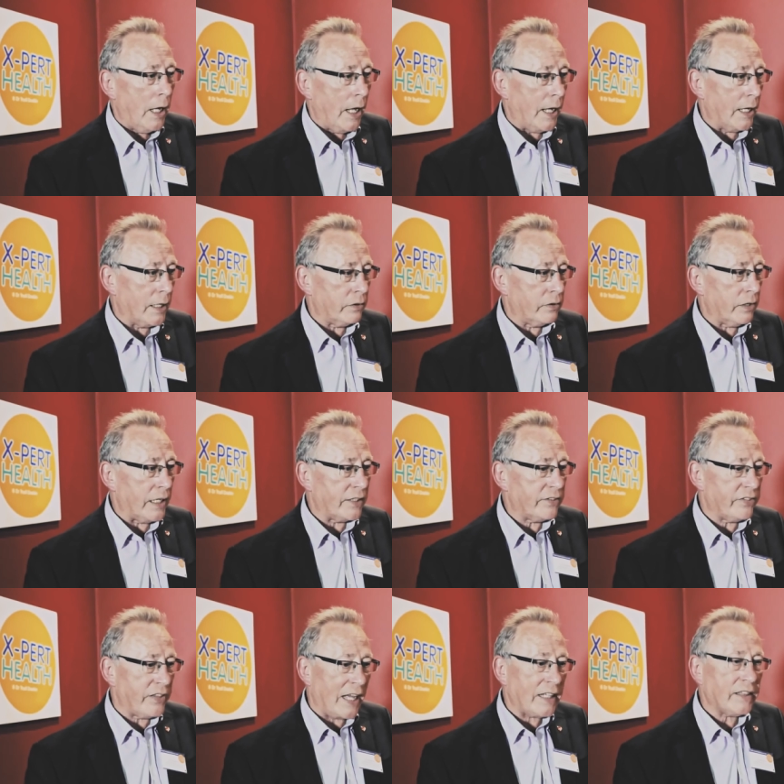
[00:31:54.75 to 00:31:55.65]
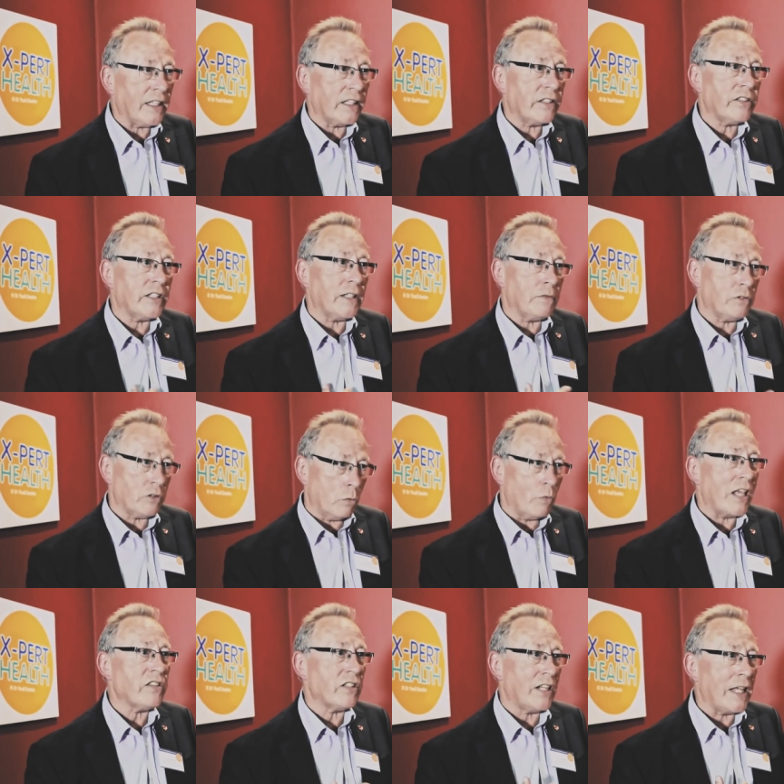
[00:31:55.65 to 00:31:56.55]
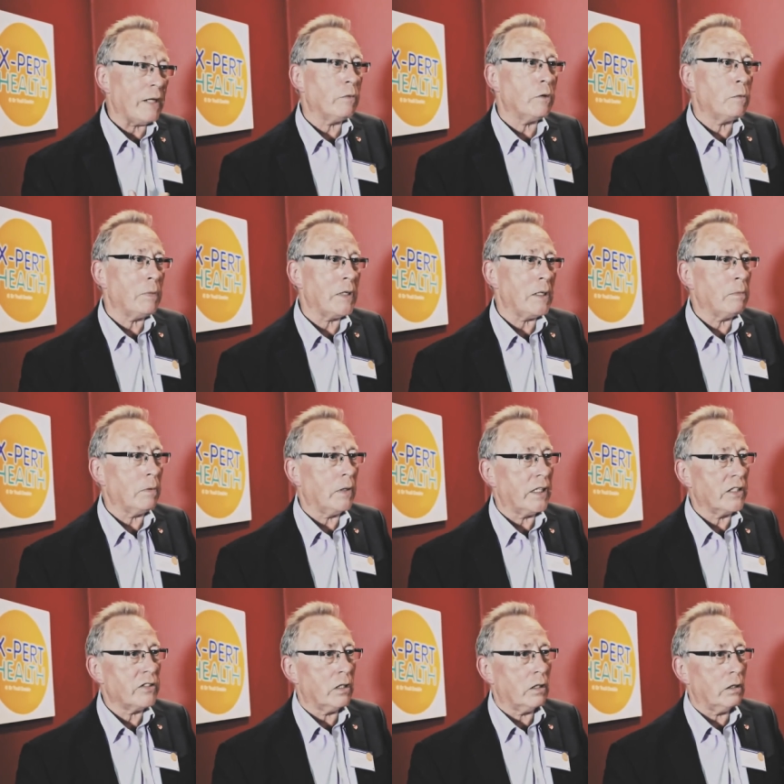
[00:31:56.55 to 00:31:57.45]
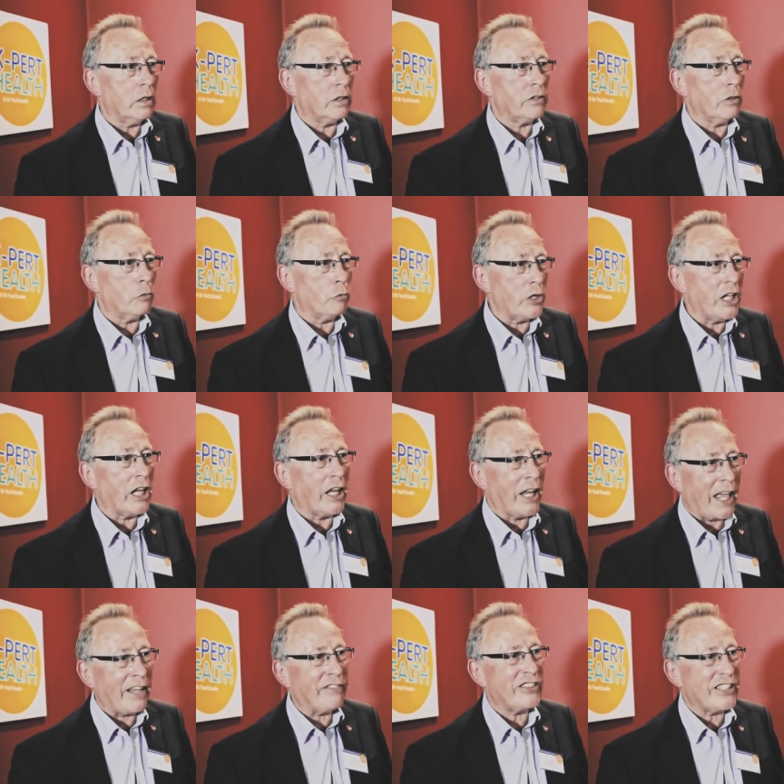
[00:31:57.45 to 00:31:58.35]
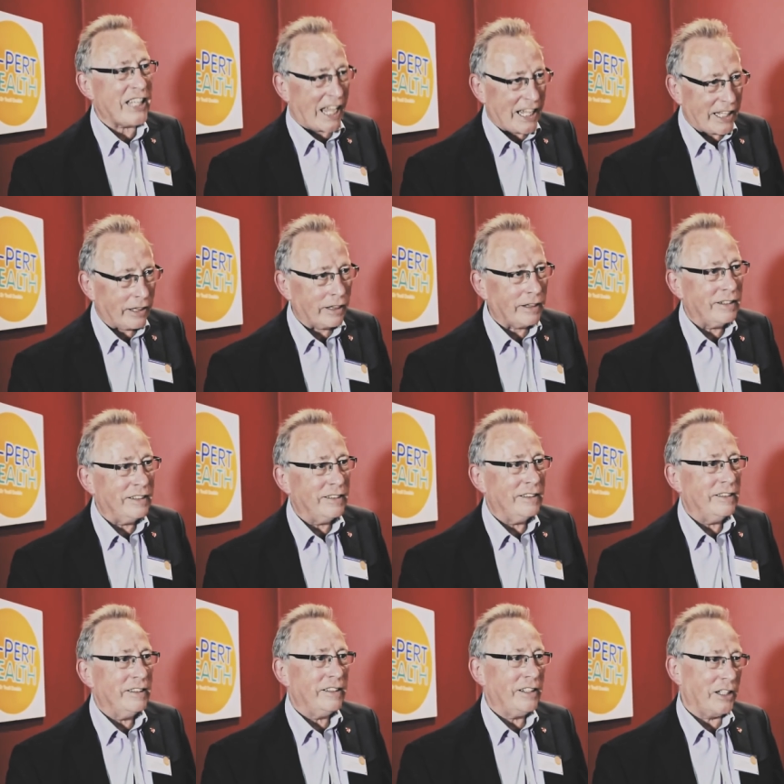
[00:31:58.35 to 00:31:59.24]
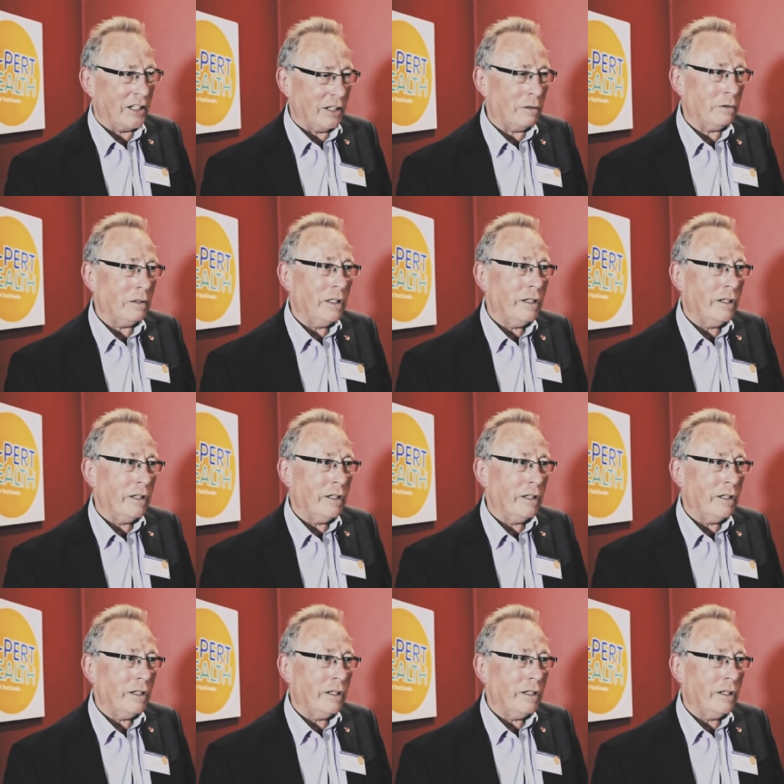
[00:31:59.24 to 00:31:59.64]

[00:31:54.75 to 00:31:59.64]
And it's that that seems to resonate with people. It's a, it's a real life tale you know,